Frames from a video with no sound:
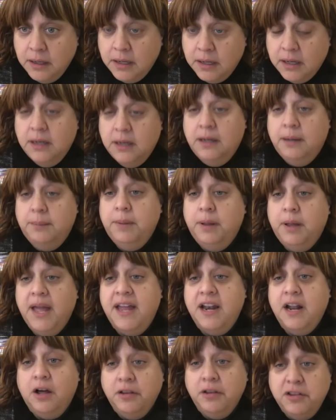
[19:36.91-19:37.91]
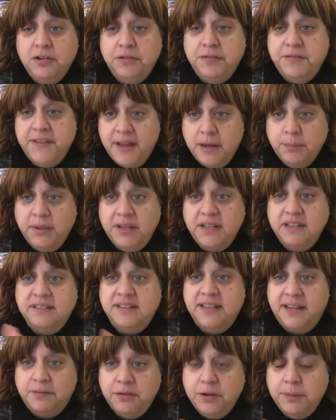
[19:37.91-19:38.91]
um, and other families
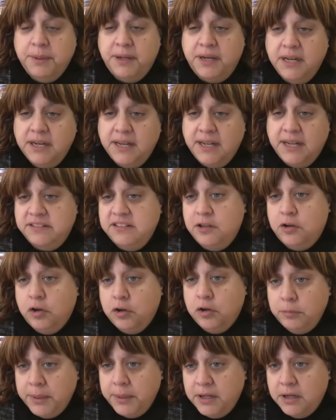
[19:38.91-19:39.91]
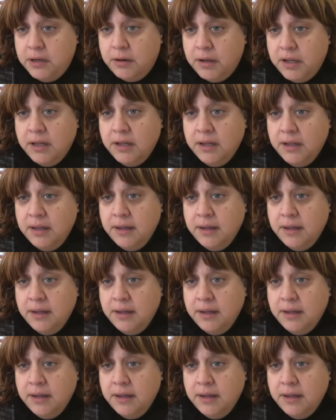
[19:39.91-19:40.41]
everybody gets their own menorah.